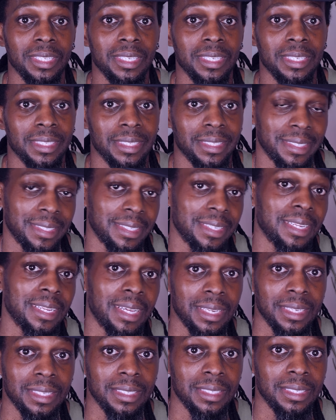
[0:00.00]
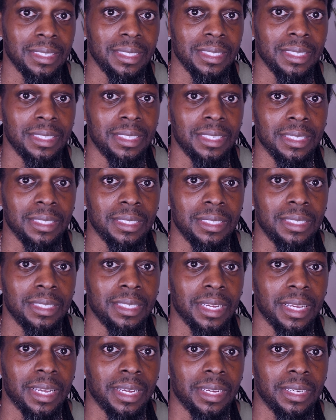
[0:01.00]
look. It's a lot of little details to
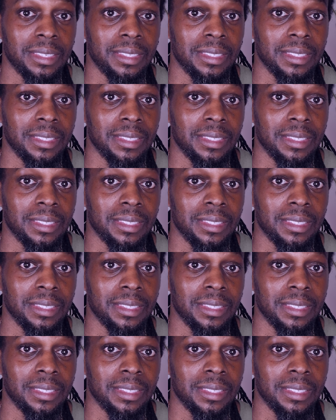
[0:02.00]
check out.